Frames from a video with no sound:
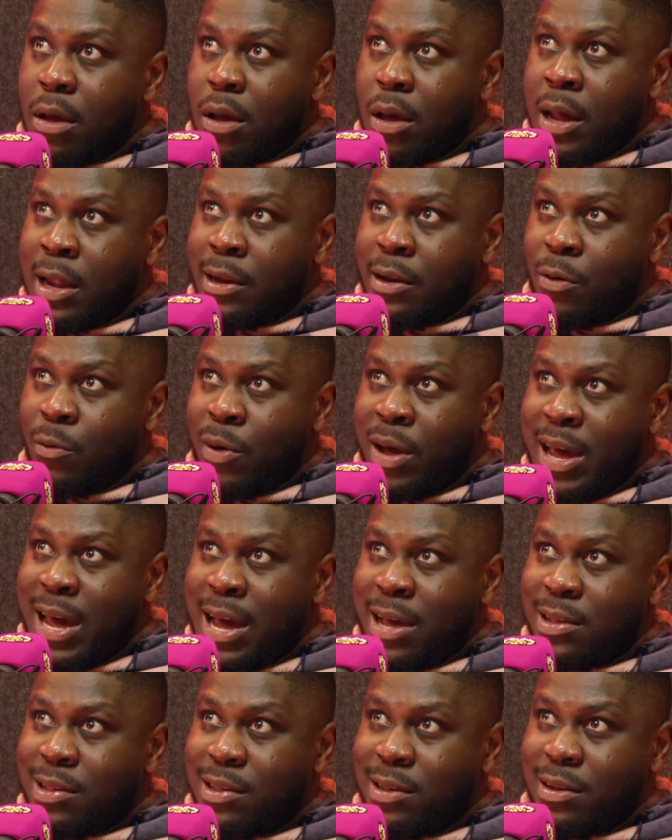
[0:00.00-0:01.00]
And the way
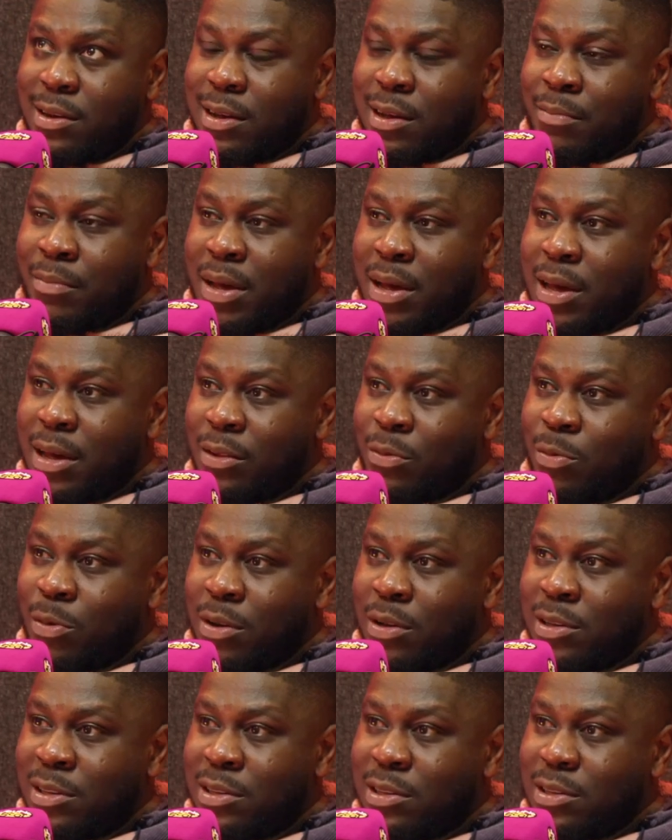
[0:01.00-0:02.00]
I seen it in my head
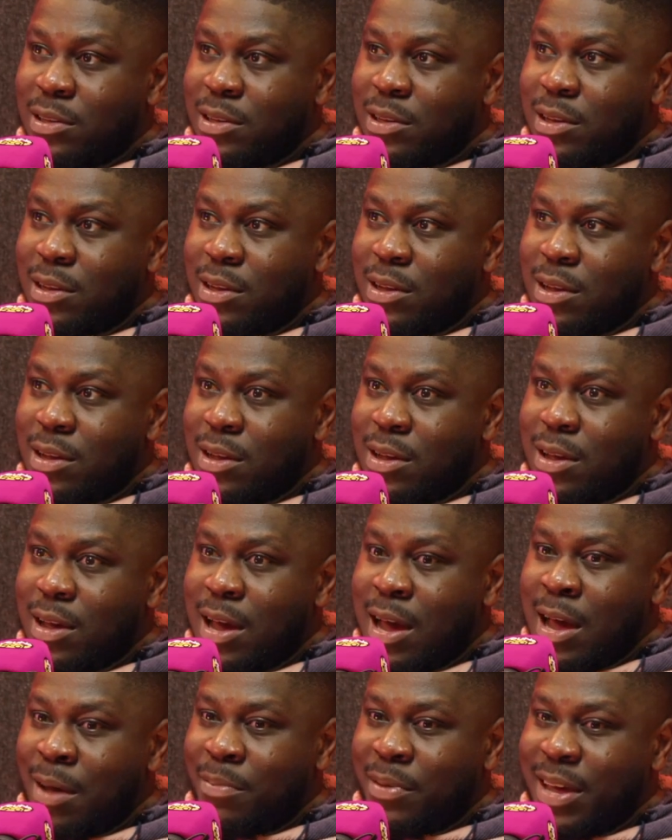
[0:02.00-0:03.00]
was,
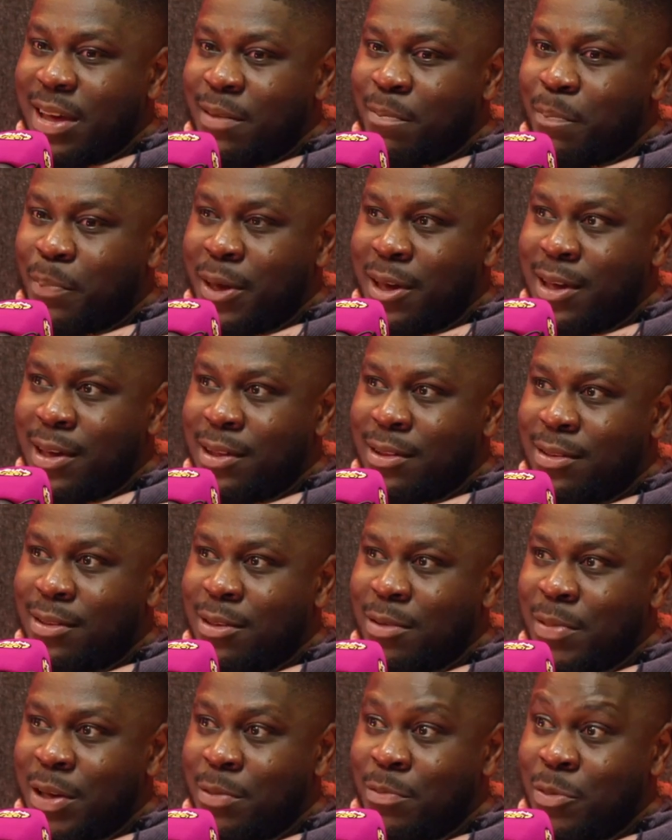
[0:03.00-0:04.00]
I'm getting paid
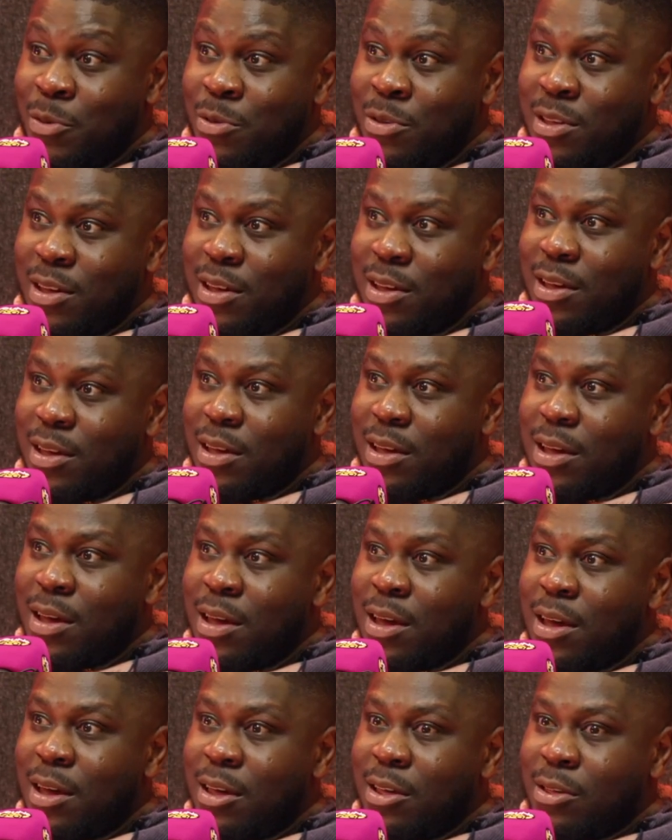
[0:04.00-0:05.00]
to make music.
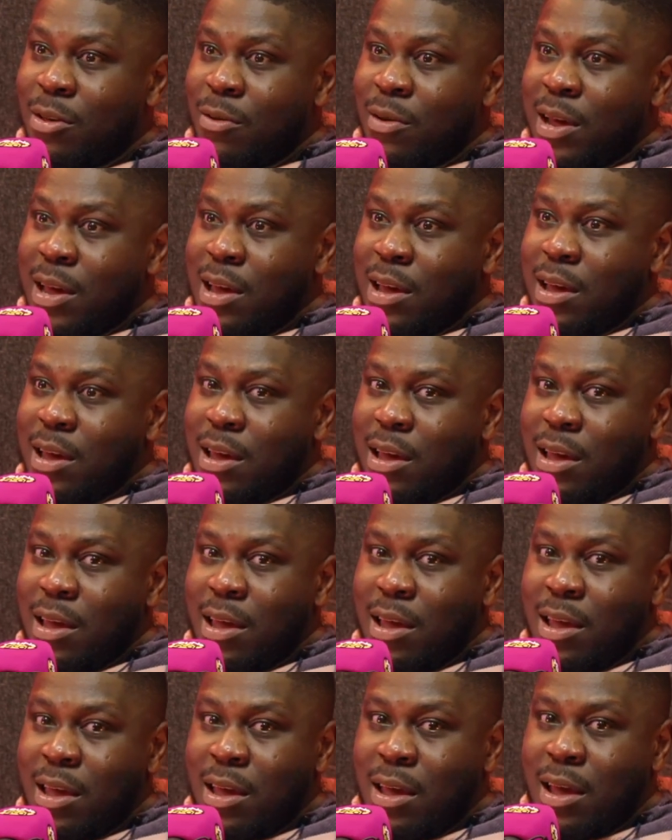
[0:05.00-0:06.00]
So like,
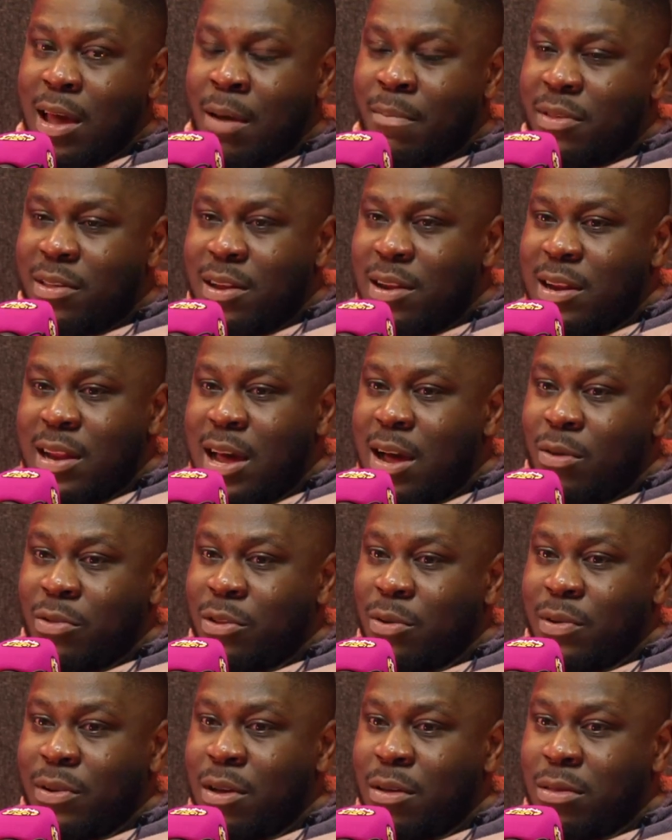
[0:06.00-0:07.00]
I'm sitting in the house
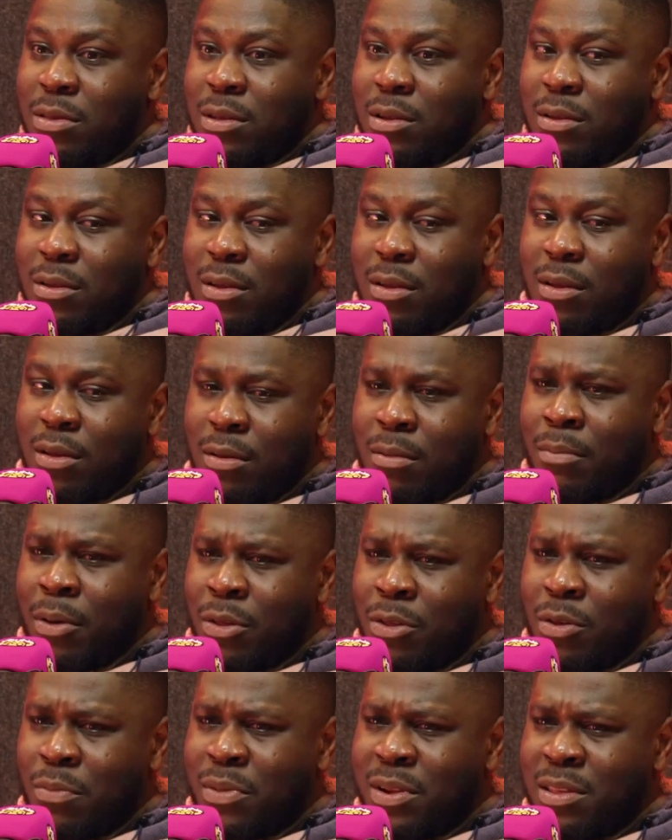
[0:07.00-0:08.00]
doing nothing,
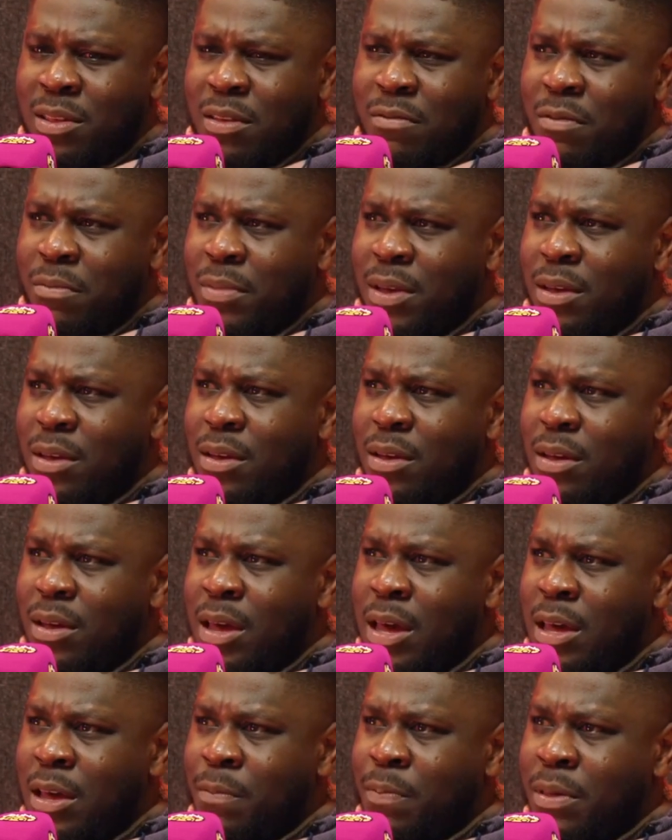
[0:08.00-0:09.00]
but someone is giving me
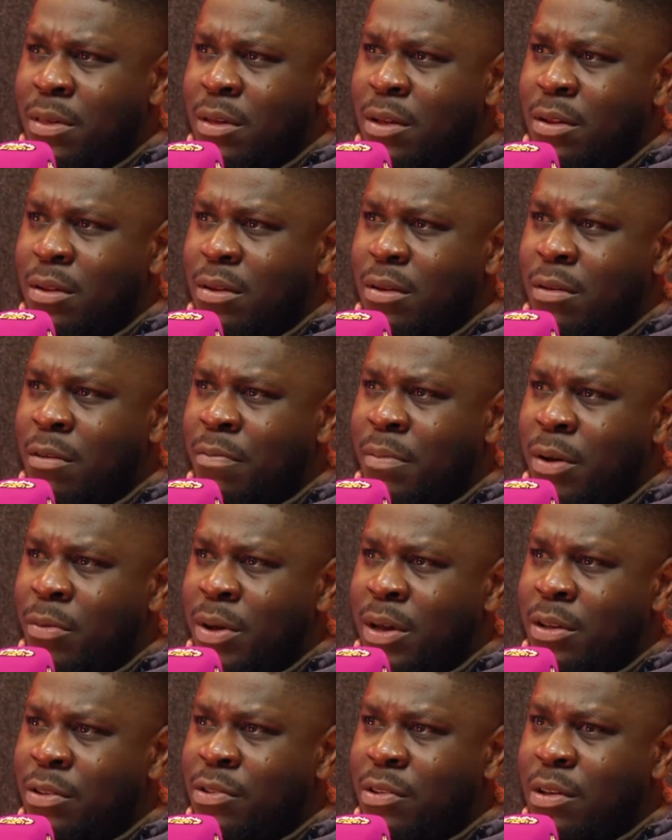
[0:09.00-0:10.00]
80% of my
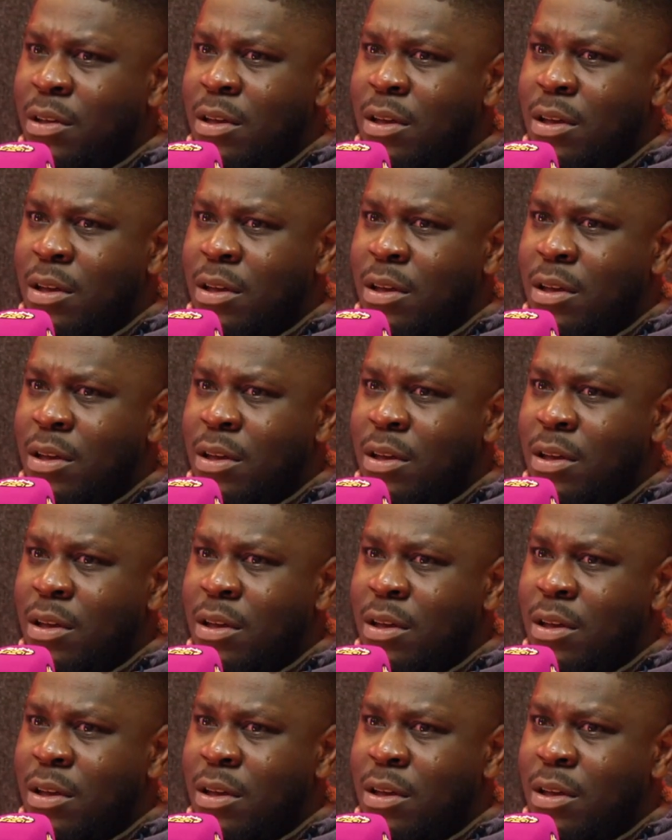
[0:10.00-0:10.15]
wage.